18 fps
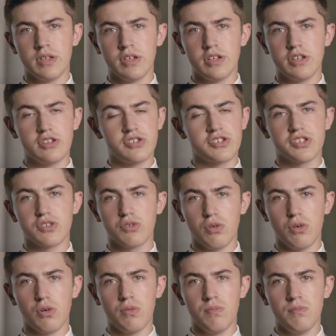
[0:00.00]
your
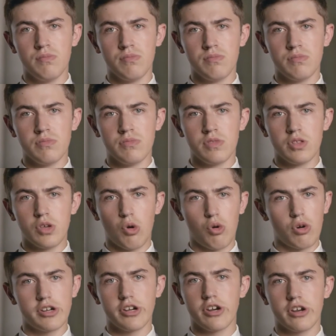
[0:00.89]
school,
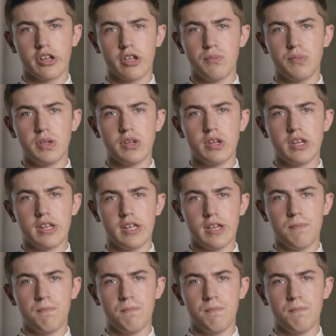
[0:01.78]
or your community.